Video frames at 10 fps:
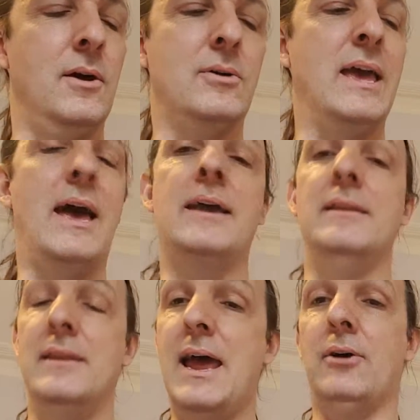Okay,
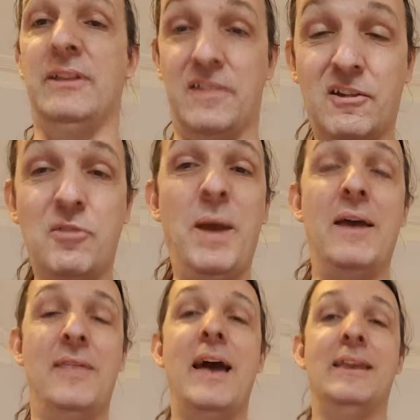now let's
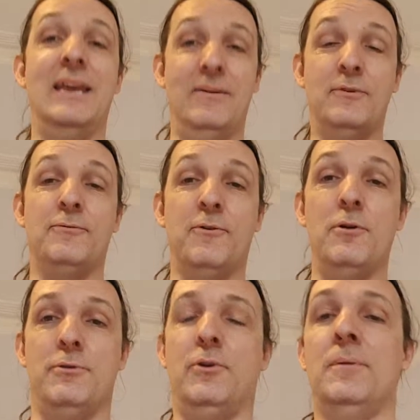expand that even
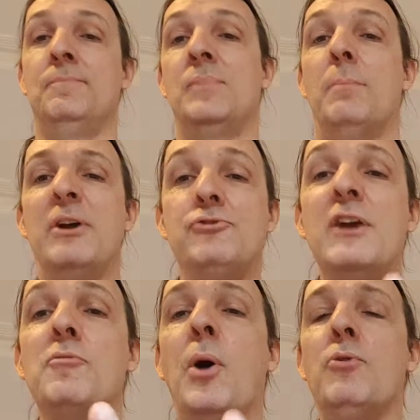further by
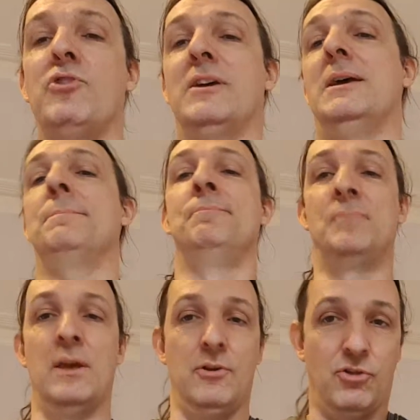transposing it.
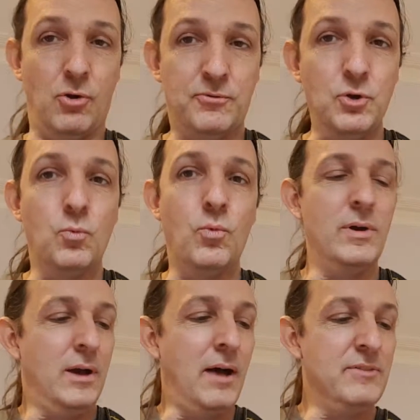So if you
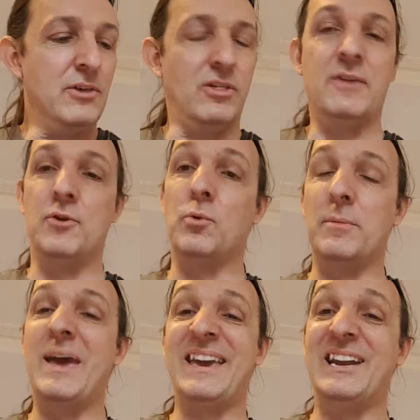want to
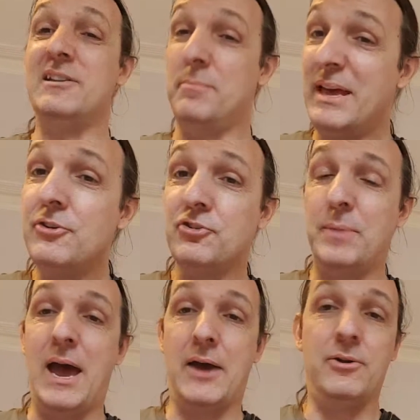make it a diminished
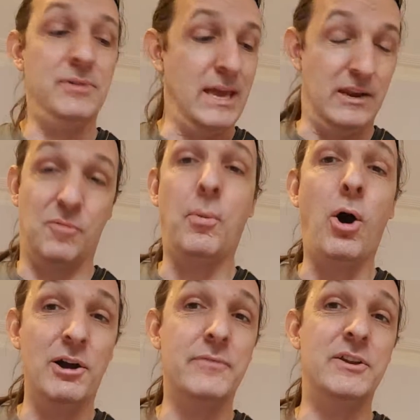pattern, and it's
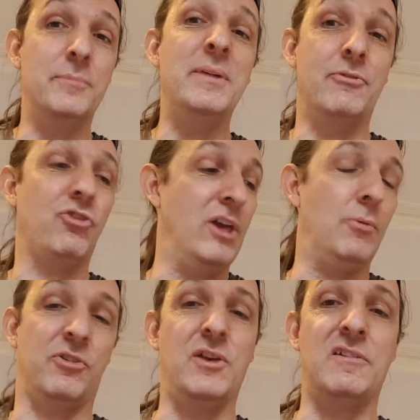part of a diminished scale,
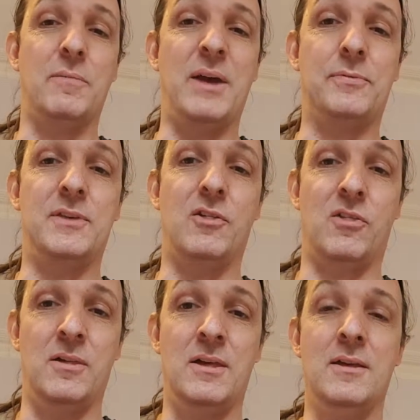what's nice about
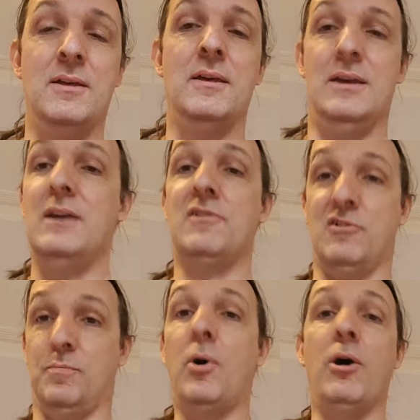this is
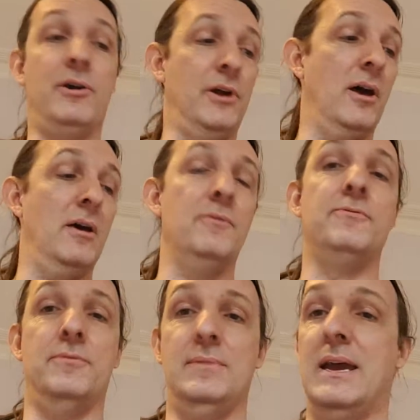it's part
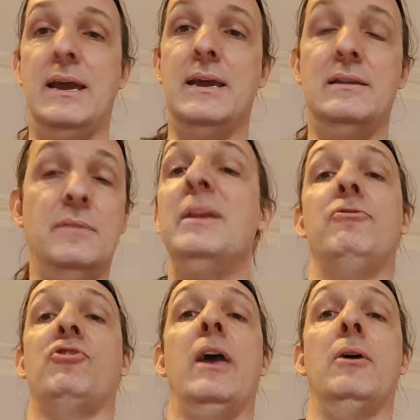of a
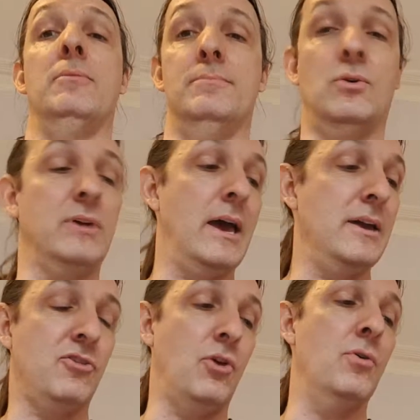diminished scale.
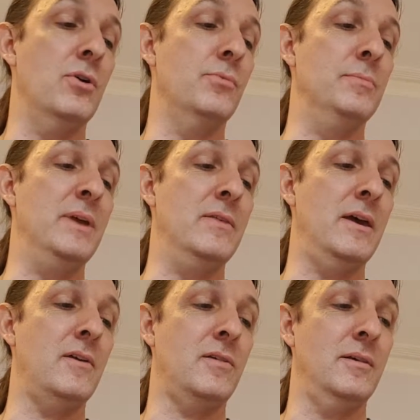Okay, so it would be
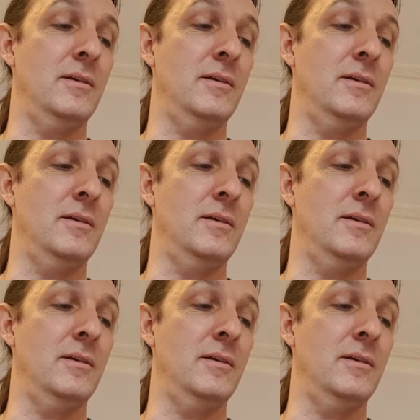this.